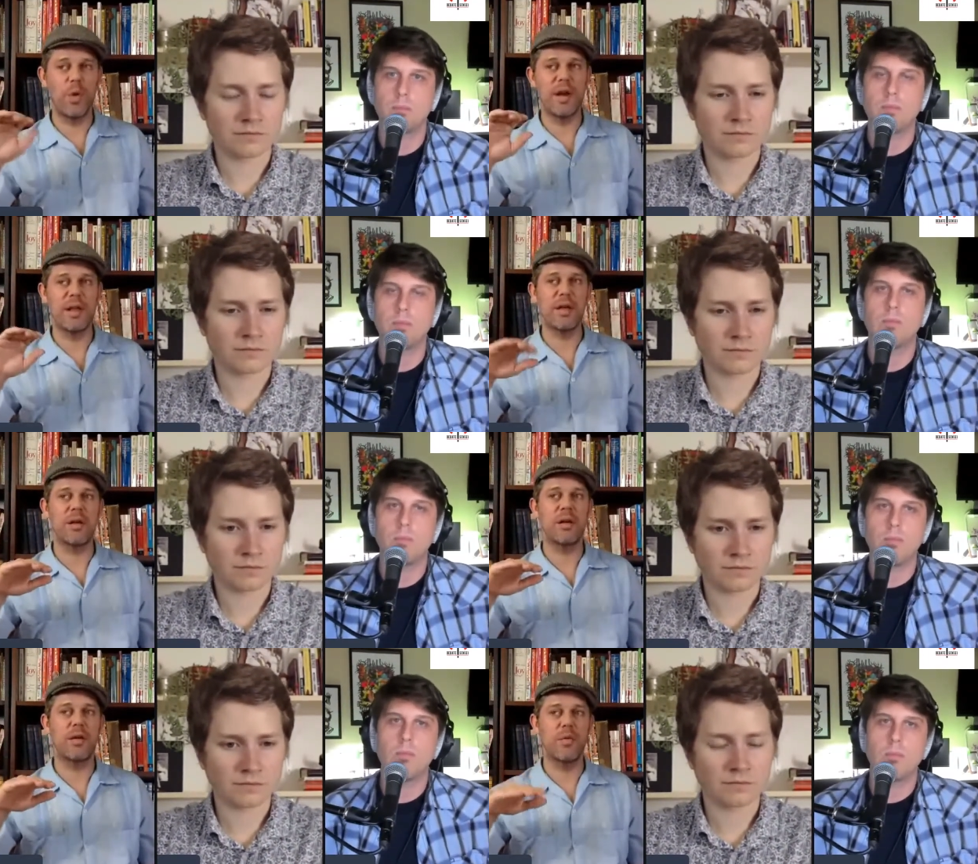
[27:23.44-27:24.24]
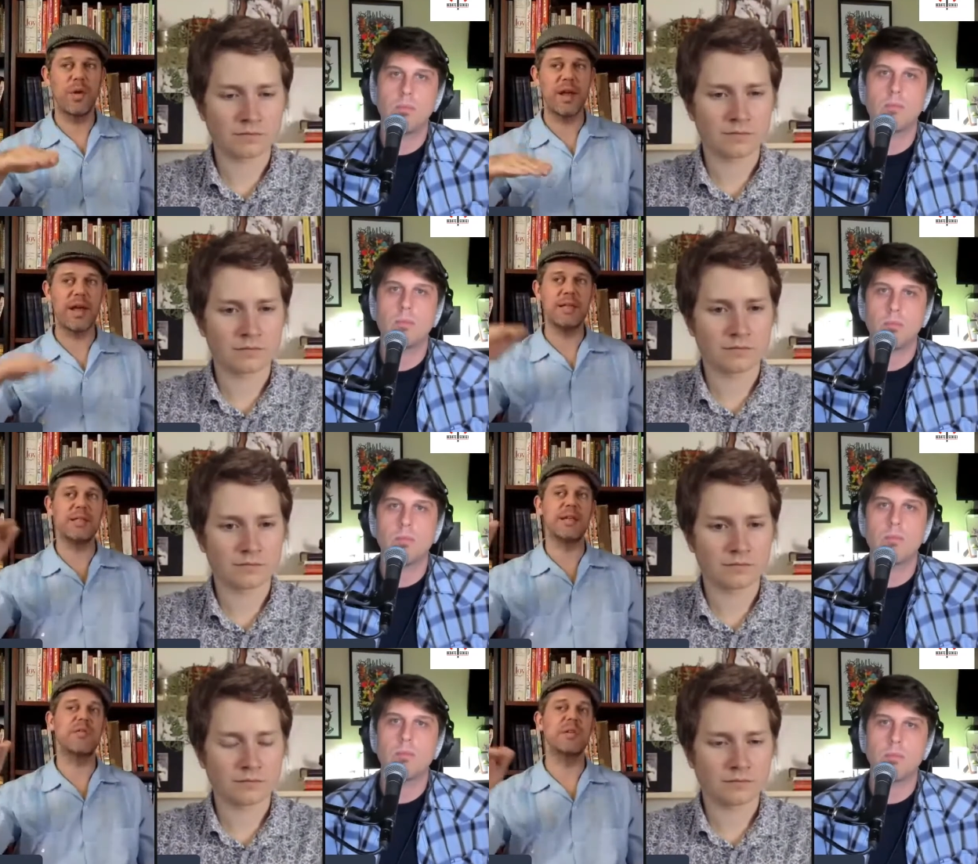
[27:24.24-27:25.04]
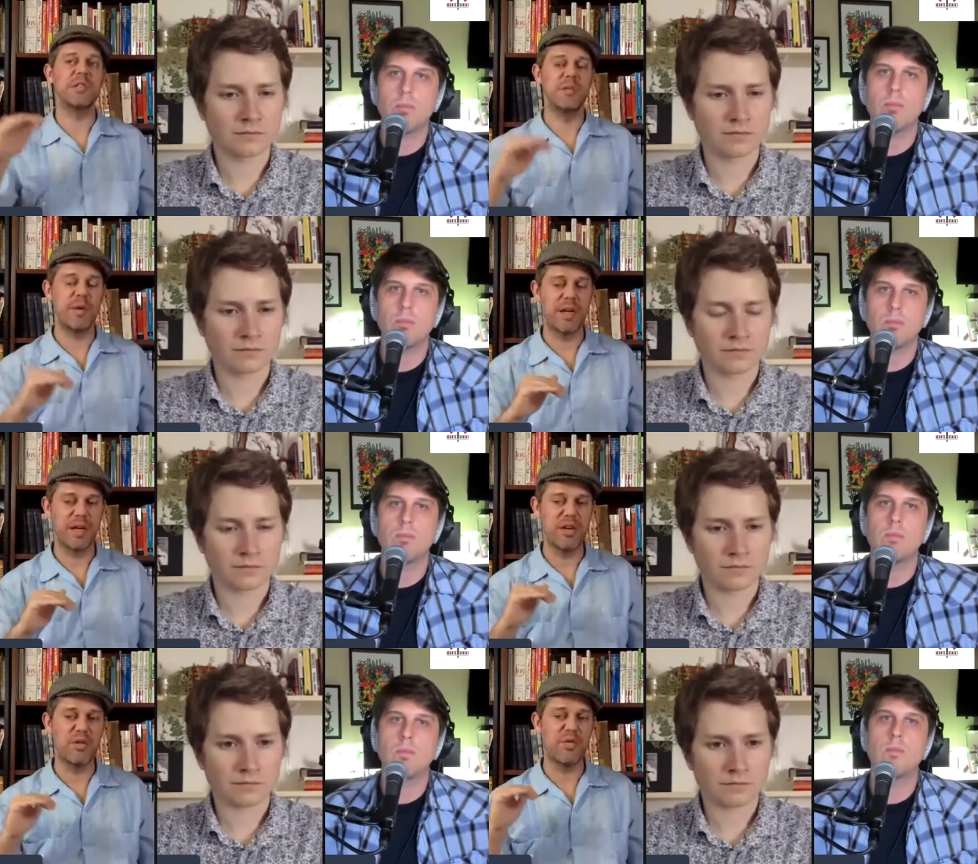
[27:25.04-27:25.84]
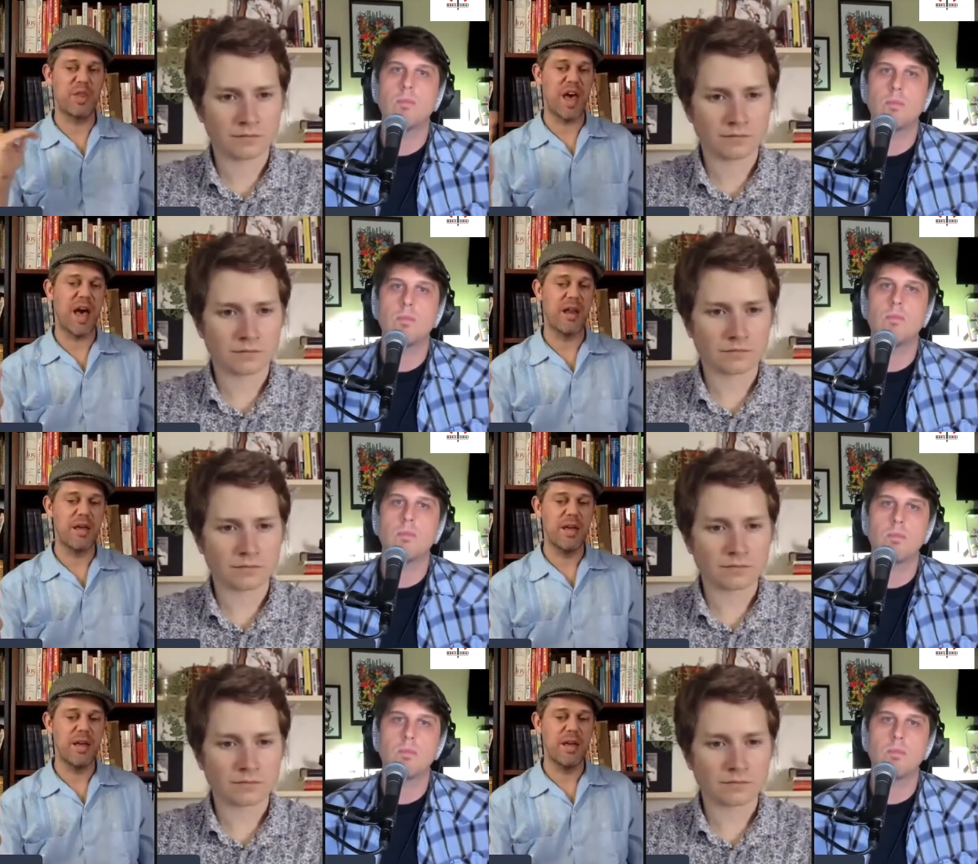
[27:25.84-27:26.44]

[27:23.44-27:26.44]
Speaker 1: what it, what asynchronous debate can do for that.